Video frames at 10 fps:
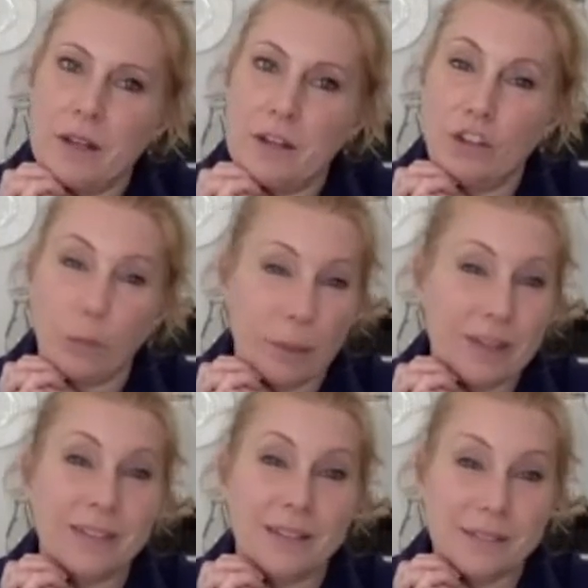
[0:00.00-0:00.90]
shopping
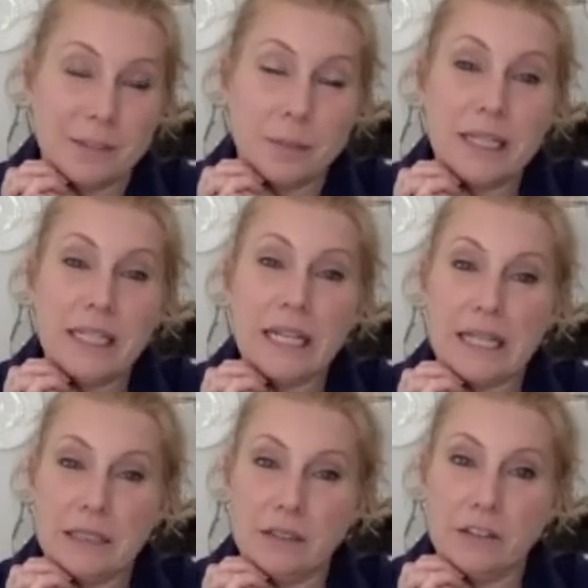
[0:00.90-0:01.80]
sensibly
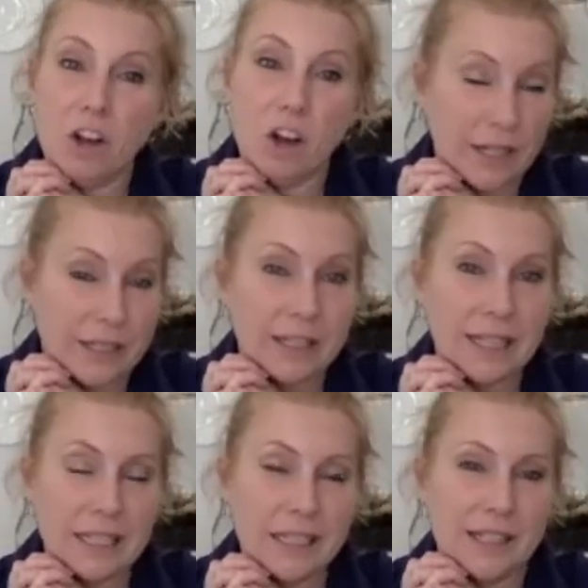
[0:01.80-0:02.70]
and
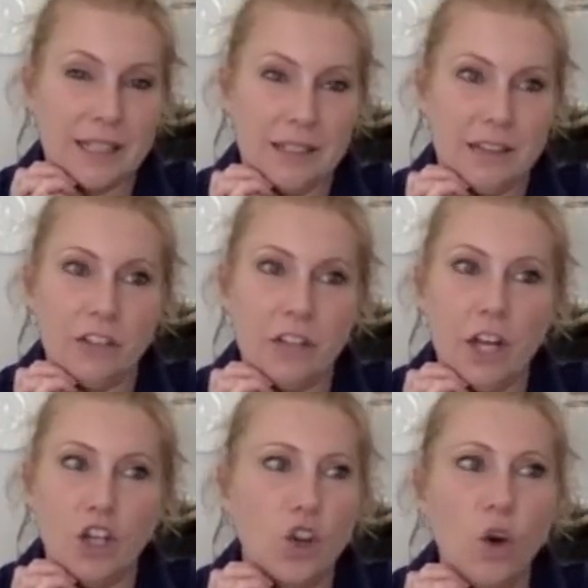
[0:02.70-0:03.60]
kindly, and
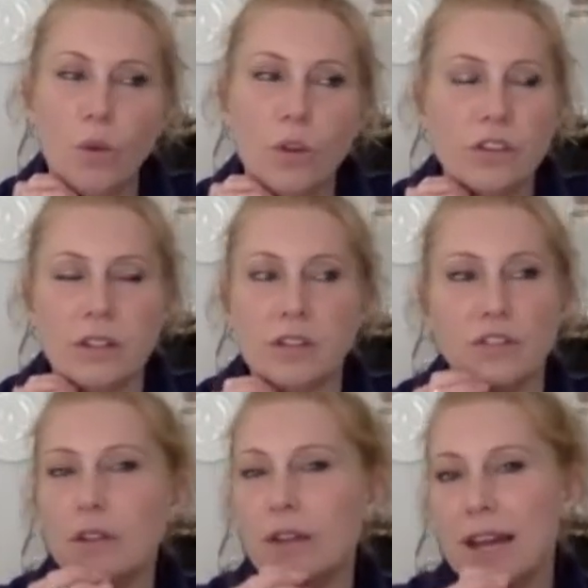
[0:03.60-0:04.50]
not wanting to
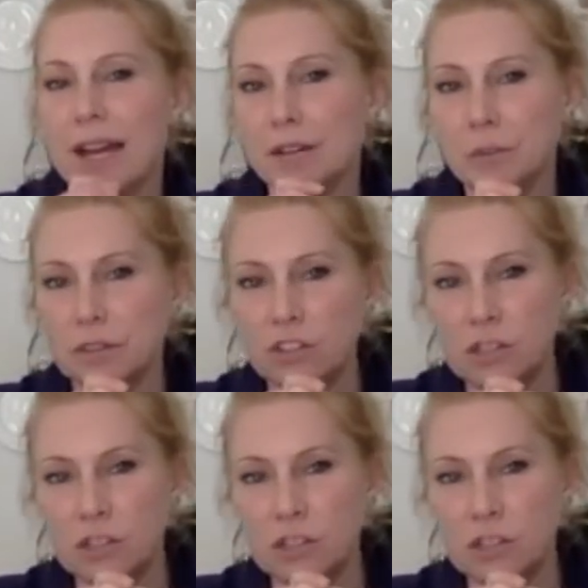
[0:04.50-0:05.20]
fill their house with cheap